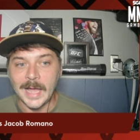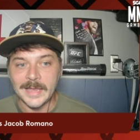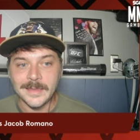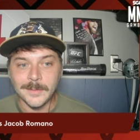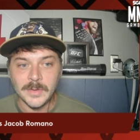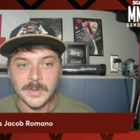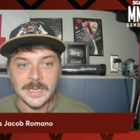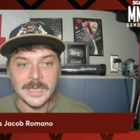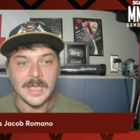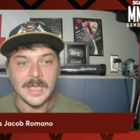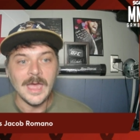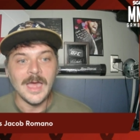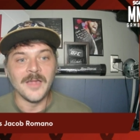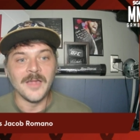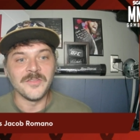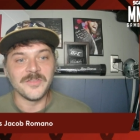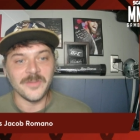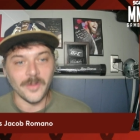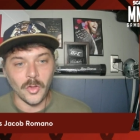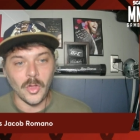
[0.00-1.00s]
give me
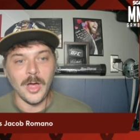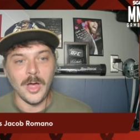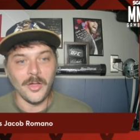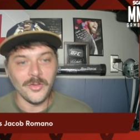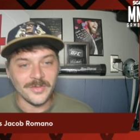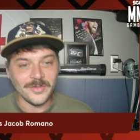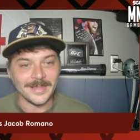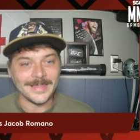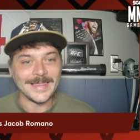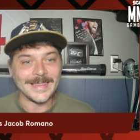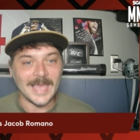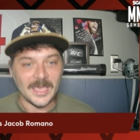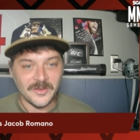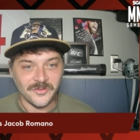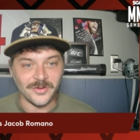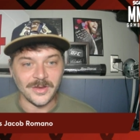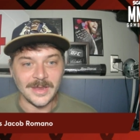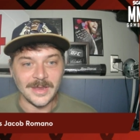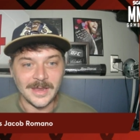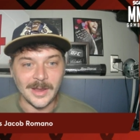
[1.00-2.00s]
Xhelal
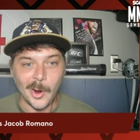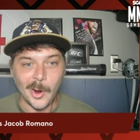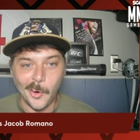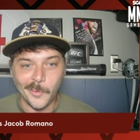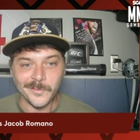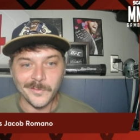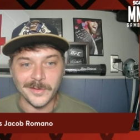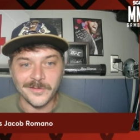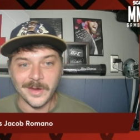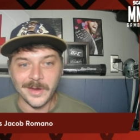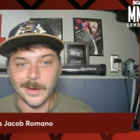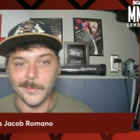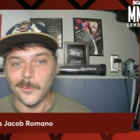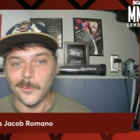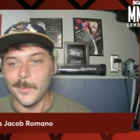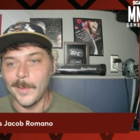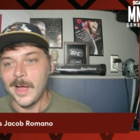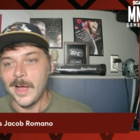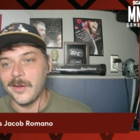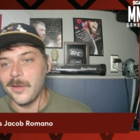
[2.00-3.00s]
Lleshi over Jacob
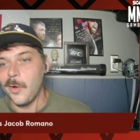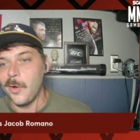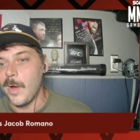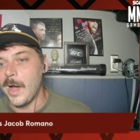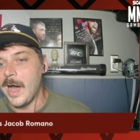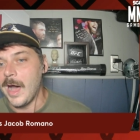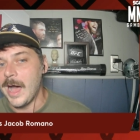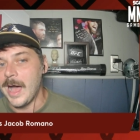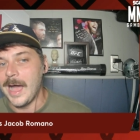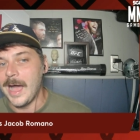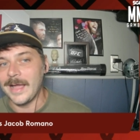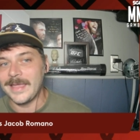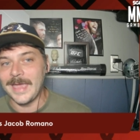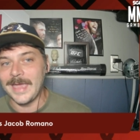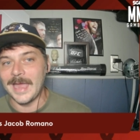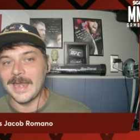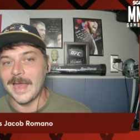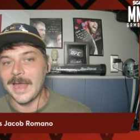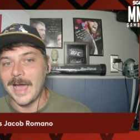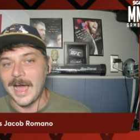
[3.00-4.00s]
Romano. Uh,
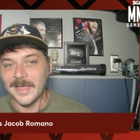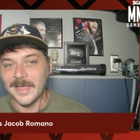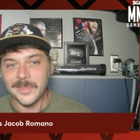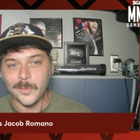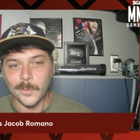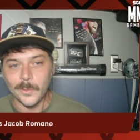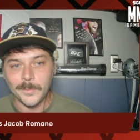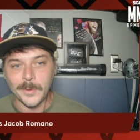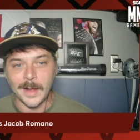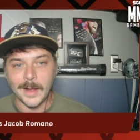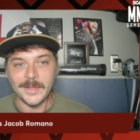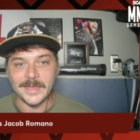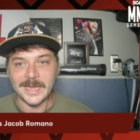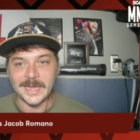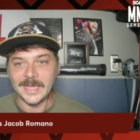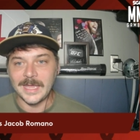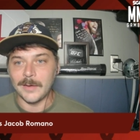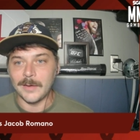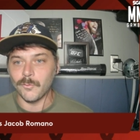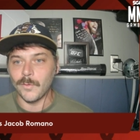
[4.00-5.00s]
again, I think we're probably going
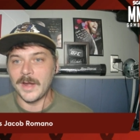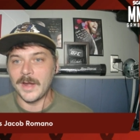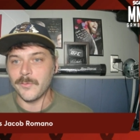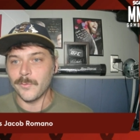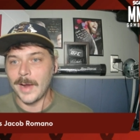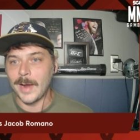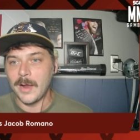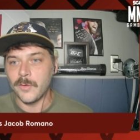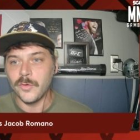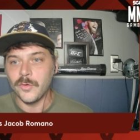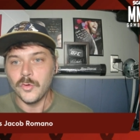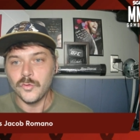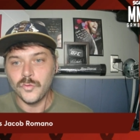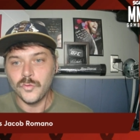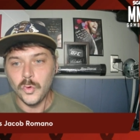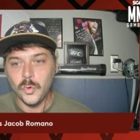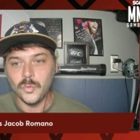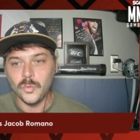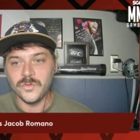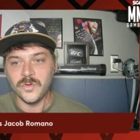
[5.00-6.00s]
to get right around
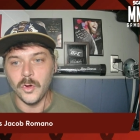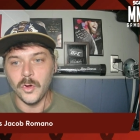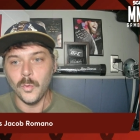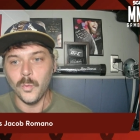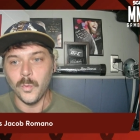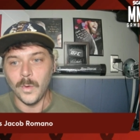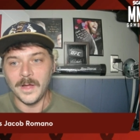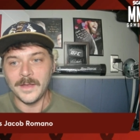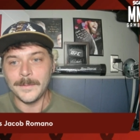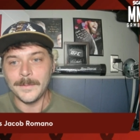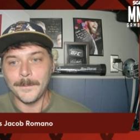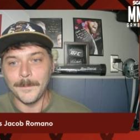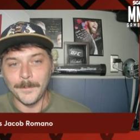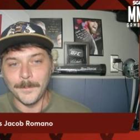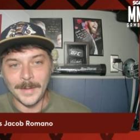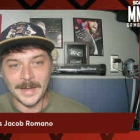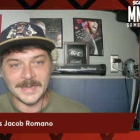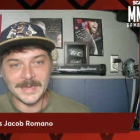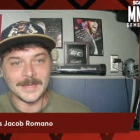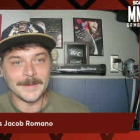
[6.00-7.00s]
two to one
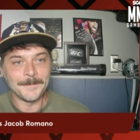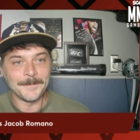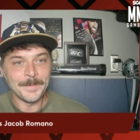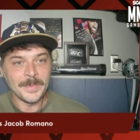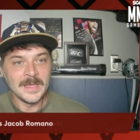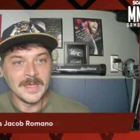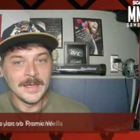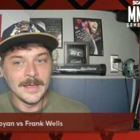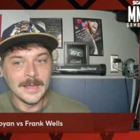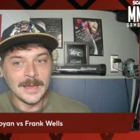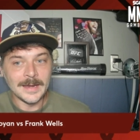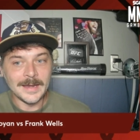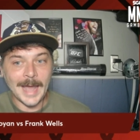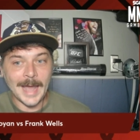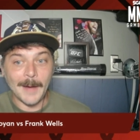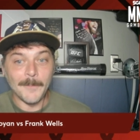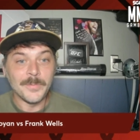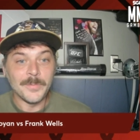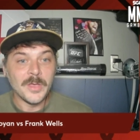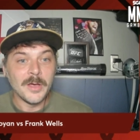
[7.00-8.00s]
money.
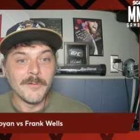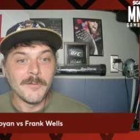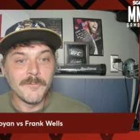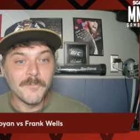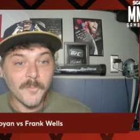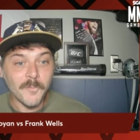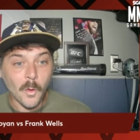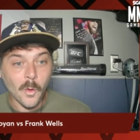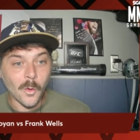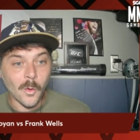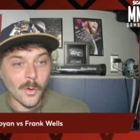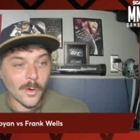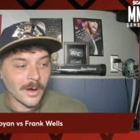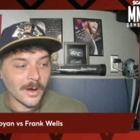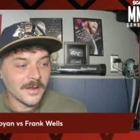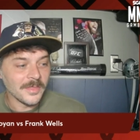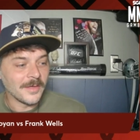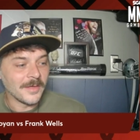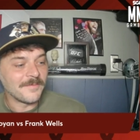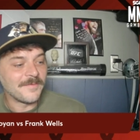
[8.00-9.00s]
Now,
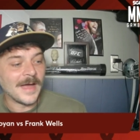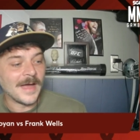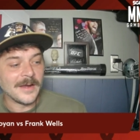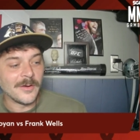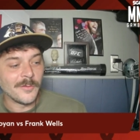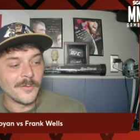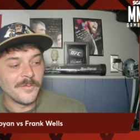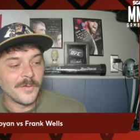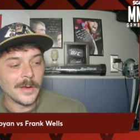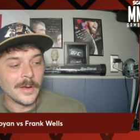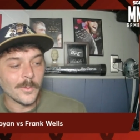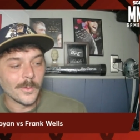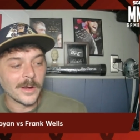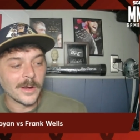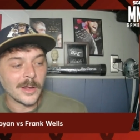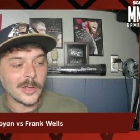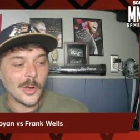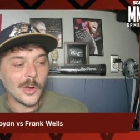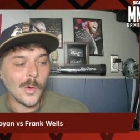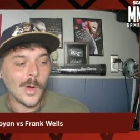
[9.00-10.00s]
for the final fight, we're
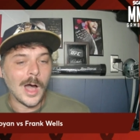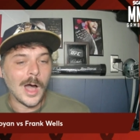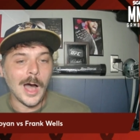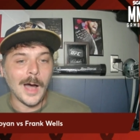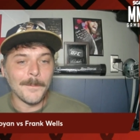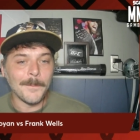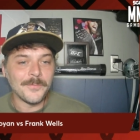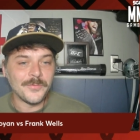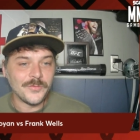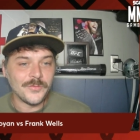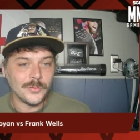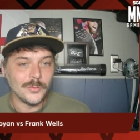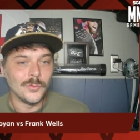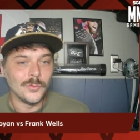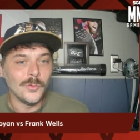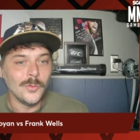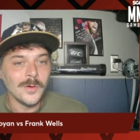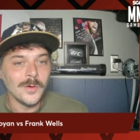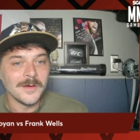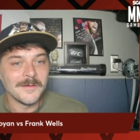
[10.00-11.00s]
going to go up
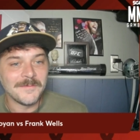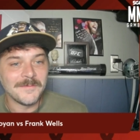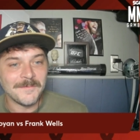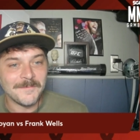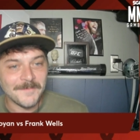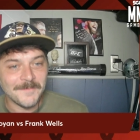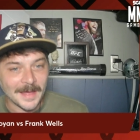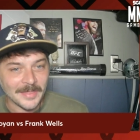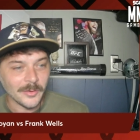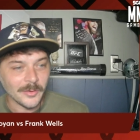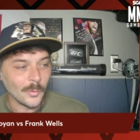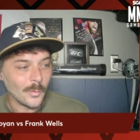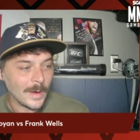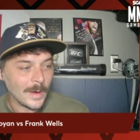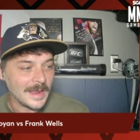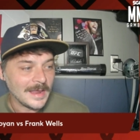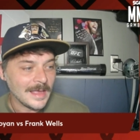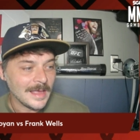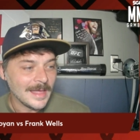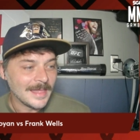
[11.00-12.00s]
to featherweight,